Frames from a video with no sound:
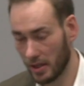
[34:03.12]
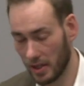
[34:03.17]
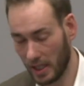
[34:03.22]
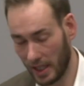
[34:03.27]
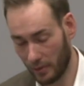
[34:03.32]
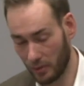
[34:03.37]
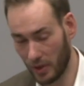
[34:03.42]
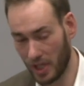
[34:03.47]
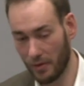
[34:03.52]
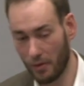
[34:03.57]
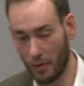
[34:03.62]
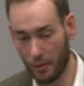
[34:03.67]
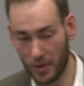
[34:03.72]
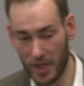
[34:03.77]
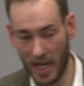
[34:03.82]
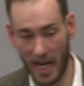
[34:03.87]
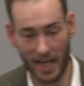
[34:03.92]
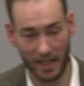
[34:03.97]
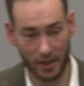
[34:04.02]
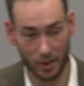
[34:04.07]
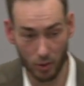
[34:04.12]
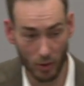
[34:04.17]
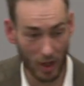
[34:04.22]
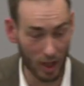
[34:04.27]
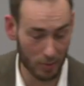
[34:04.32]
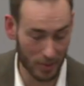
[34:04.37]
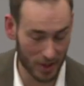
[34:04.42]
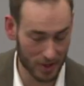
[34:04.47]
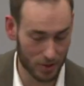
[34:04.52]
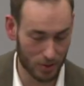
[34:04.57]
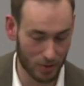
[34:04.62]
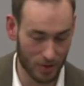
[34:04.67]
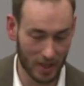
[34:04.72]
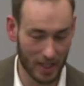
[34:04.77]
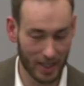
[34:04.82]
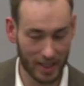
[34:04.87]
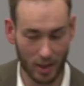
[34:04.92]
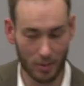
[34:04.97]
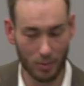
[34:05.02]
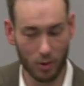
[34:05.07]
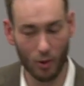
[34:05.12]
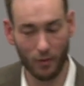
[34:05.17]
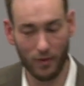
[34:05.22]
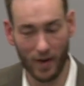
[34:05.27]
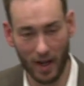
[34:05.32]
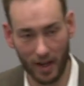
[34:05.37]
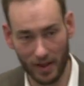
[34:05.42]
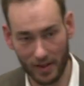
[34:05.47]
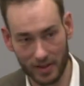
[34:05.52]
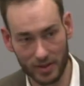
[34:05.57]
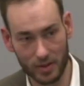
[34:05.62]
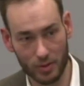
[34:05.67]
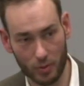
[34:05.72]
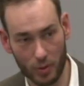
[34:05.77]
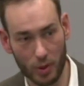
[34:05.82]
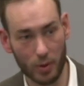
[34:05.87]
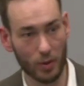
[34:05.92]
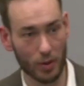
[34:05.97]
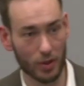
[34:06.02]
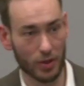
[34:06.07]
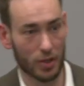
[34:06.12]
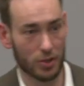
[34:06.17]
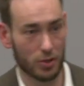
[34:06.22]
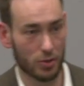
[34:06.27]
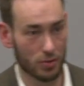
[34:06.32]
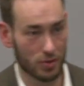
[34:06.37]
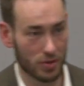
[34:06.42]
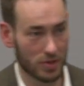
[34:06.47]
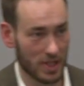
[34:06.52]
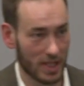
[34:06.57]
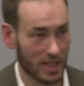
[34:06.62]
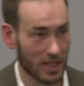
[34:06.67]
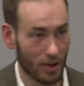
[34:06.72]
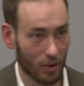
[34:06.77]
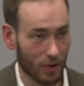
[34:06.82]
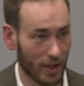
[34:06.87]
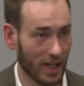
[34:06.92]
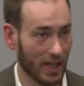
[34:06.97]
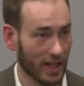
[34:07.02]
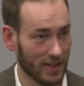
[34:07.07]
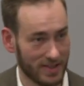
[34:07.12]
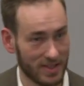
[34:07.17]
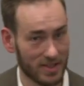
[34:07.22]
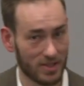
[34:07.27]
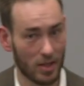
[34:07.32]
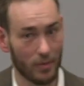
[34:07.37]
like whenever we add a new element to the LinkedIn profile, we will nudge you to say, okay, is this